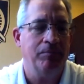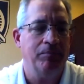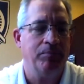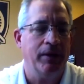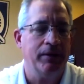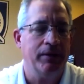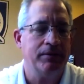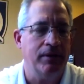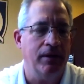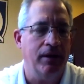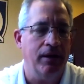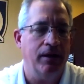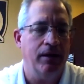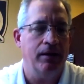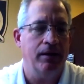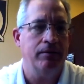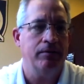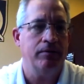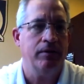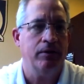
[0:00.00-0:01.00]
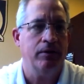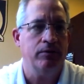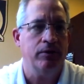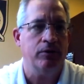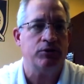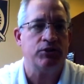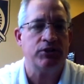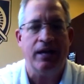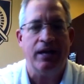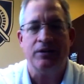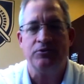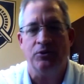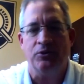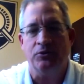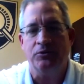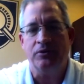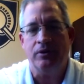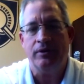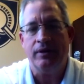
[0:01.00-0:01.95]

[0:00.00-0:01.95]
but uh, they're, they're, scheduled.